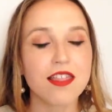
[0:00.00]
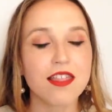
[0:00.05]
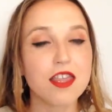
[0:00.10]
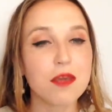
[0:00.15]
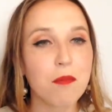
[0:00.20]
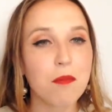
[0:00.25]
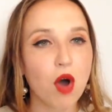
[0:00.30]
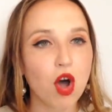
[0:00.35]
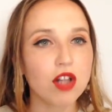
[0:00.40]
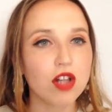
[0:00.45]

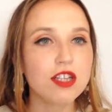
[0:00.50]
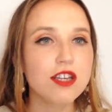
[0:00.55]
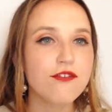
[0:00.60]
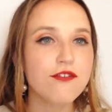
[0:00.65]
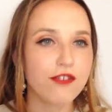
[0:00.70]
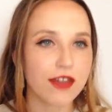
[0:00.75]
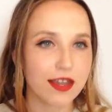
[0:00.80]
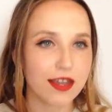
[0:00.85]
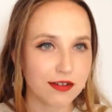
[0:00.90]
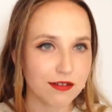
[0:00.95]
The
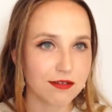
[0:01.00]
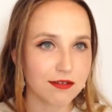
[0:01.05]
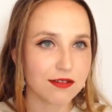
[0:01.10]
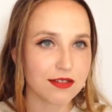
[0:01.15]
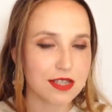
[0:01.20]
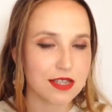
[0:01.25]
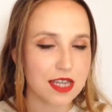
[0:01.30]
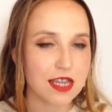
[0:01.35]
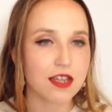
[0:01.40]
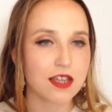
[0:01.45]

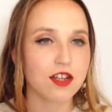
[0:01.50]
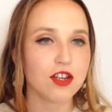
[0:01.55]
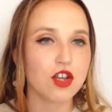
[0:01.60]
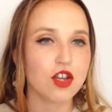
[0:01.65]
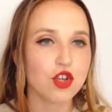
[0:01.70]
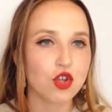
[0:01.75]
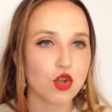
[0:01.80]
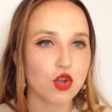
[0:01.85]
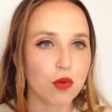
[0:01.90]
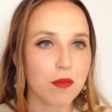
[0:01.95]
polyphenols
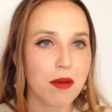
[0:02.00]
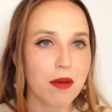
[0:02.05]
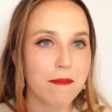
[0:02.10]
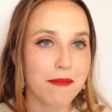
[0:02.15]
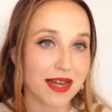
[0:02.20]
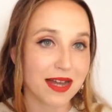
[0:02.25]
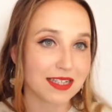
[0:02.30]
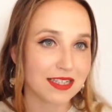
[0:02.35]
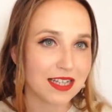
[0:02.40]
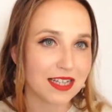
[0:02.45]
in yerba
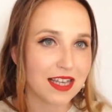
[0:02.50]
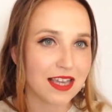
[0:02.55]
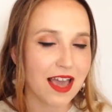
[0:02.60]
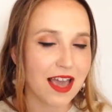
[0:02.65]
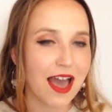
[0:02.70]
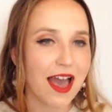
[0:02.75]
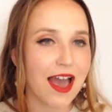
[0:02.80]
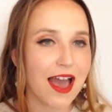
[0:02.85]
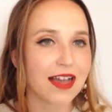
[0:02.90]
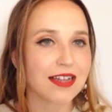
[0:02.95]

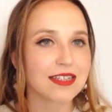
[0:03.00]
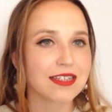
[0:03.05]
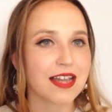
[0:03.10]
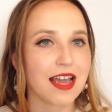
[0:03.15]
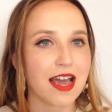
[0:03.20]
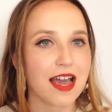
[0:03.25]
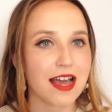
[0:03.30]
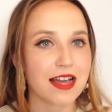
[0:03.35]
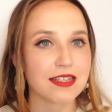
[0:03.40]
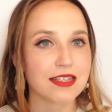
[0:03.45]
mate act
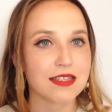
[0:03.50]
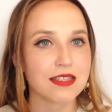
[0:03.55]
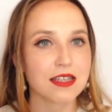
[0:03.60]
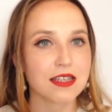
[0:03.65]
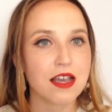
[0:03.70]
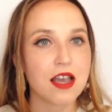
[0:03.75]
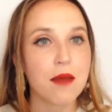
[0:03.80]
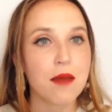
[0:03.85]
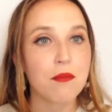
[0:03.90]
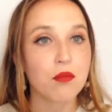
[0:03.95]

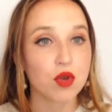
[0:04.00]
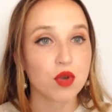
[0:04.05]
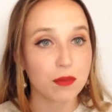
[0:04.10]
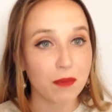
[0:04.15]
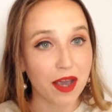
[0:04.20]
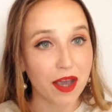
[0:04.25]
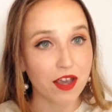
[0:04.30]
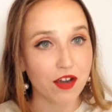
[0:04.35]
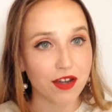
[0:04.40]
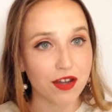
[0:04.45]
as
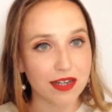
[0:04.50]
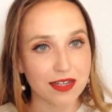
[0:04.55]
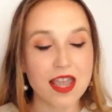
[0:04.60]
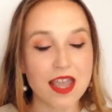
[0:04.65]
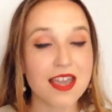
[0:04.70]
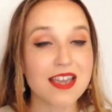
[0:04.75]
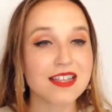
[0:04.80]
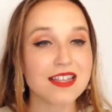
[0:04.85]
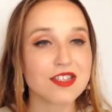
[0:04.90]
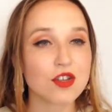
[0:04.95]
prebiotic.
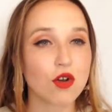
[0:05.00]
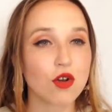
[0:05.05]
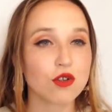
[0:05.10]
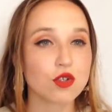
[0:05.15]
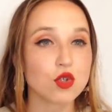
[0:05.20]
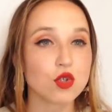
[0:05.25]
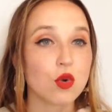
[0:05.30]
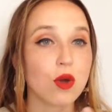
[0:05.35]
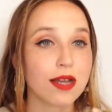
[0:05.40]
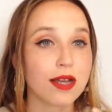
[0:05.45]
It's
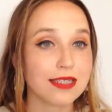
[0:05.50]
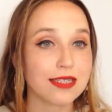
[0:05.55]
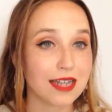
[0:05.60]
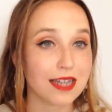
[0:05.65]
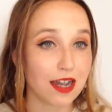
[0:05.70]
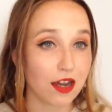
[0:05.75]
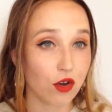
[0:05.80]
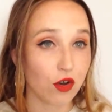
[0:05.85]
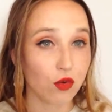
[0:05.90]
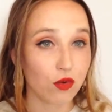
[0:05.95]
also a
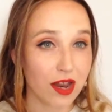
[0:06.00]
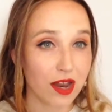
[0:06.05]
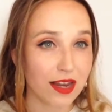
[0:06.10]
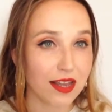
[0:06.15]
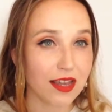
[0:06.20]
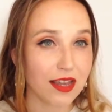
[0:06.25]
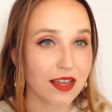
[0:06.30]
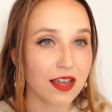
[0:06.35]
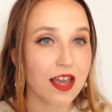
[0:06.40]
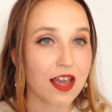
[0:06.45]

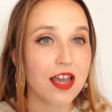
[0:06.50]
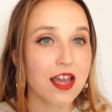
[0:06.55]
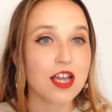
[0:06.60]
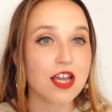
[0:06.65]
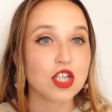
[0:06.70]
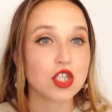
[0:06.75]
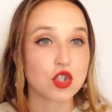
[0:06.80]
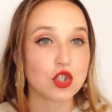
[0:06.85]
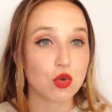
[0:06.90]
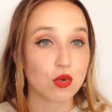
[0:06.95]
diuretic,
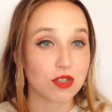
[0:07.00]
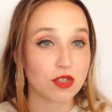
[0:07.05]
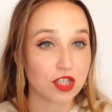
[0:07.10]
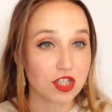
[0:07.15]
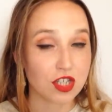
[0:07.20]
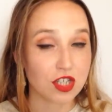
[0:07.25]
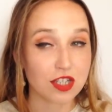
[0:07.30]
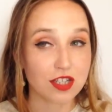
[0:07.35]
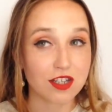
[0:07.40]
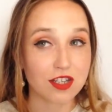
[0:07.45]
so
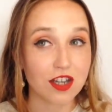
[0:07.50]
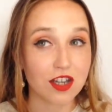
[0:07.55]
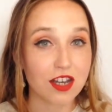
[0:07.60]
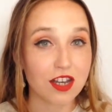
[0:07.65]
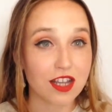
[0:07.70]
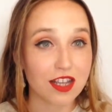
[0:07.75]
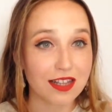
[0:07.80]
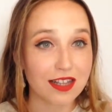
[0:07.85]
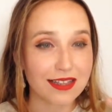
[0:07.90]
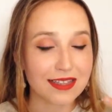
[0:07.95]
it's going
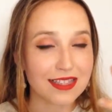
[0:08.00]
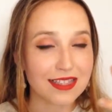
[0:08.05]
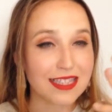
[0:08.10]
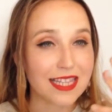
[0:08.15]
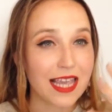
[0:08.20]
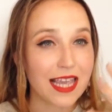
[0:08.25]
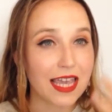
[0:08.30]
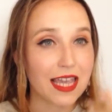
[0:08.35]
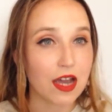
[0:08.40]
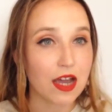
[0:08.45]
to
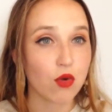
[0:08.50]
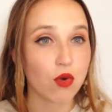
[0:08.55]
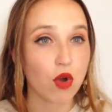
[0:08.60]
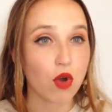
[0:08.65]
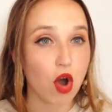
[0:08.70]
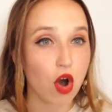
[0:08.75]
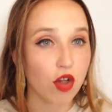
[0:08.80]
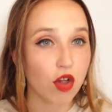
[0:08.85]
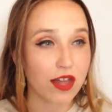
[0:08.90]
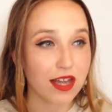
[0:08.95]
take out
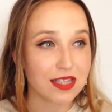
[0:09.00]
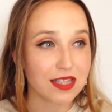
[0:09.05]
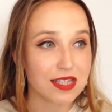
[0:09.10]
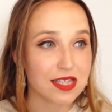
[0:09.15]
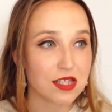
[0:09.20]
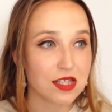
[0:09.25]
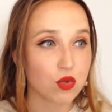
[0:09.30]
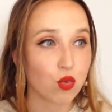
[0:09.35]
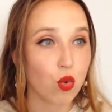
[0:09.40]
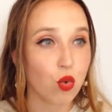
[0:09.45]
all that
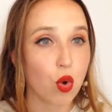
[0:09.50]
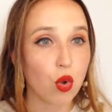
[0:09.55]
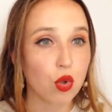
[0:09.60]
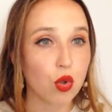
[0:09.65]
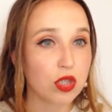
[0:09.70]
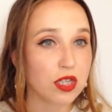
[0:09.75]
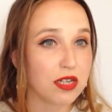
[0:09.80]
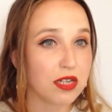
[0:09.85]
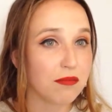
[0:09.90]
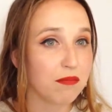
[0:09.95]

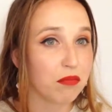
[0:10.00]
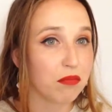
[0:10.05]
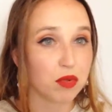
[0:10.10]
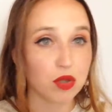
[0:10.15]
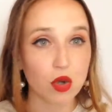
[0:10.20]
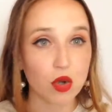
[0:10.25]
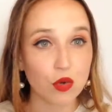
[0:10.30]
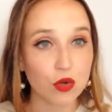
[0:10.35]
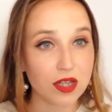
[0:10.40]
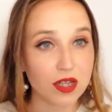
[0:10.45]
swollen,
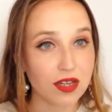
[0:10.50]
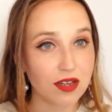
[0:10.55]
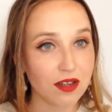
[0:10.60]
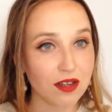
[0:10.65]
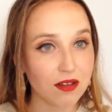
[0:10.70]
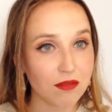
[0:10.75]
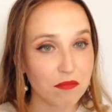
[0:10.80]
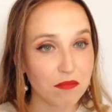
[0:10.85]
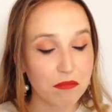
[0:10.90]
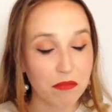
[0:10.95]

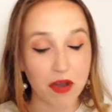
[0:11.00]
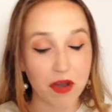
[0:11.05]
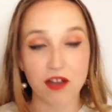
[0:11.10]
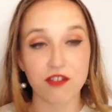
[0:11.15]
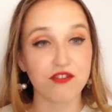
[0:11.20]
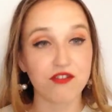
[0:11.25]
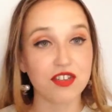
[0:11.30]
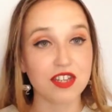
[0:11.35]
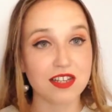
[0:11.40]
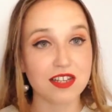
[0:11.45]
bloating,
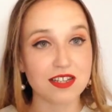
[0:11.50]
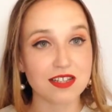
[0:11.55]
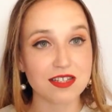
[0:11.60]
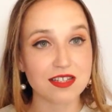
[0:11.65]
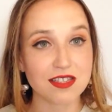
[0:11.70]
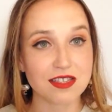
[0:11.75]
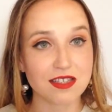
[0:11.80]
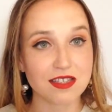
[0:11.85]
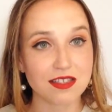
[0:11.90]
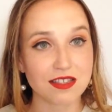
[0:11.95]

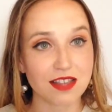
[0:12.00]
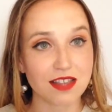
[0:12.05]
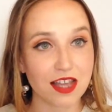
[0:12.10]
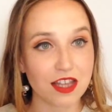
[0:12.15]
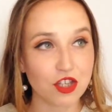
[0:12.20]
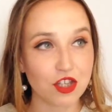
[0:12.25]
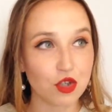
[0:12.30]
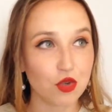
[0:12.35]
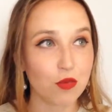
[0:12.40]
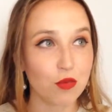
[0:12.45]
puffiness
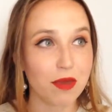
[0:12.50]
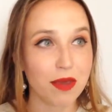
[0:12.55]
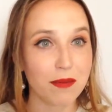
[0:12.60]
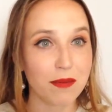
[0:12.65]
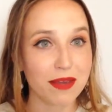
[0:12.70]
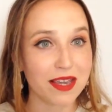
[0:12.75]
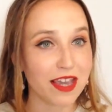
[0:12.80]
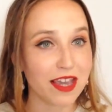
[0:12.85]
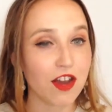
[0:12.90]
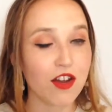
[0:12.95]
that you
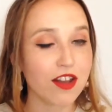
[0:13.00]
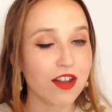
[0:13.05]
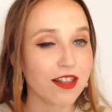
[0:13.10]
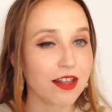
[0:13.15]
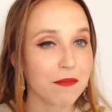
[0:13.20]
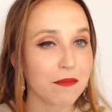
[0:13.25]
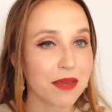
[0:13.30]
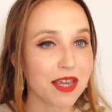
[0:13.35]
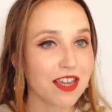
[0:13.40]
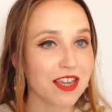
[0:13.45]
may be carrying
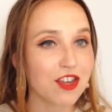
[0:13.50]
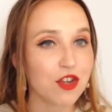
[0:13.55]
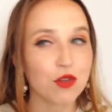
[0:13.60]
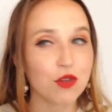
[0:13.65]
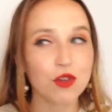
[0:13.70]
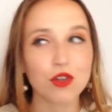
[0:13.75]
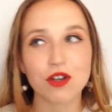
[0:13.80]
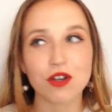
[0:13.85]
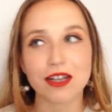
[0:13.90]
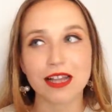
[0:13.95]
that making
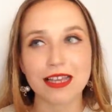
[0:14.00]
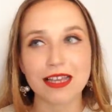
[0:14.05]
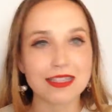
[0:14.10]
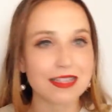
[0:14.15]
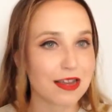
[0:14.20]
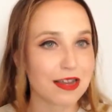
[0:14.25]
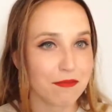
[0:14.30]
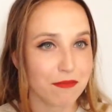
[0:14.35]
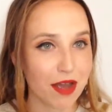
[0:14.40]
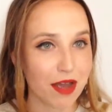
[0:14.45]
you look
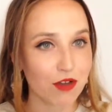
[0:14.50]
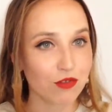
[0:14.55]
like 10